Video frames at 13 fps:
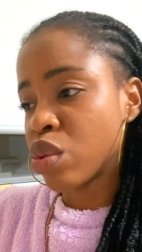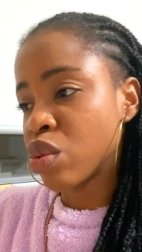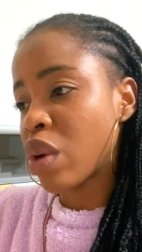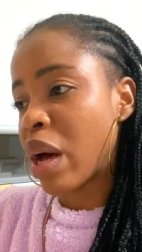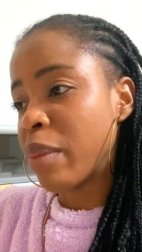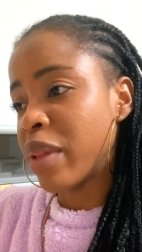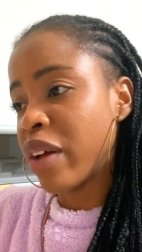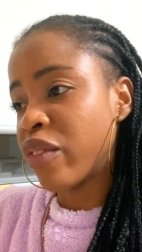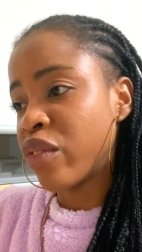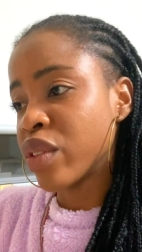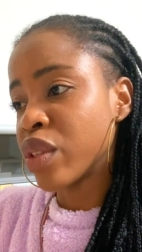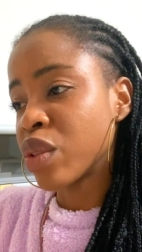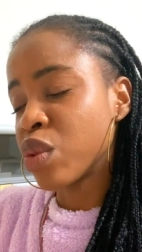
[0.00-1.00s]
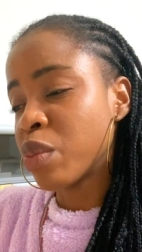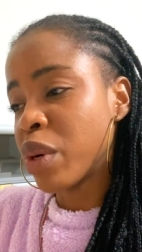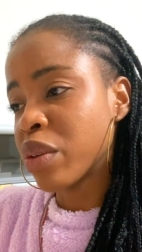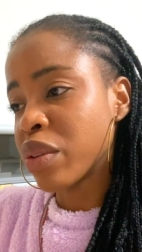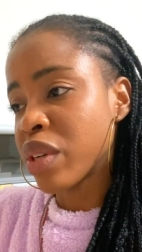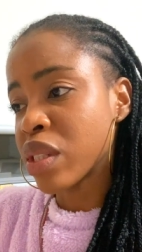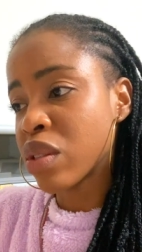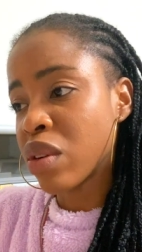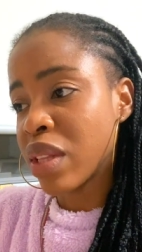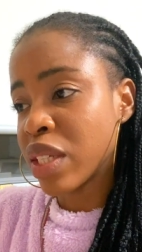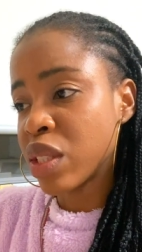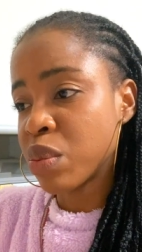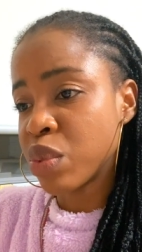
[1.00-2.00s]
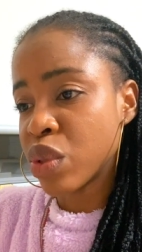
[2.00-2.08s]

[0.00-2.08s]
to apply for the Global Career Scholarship,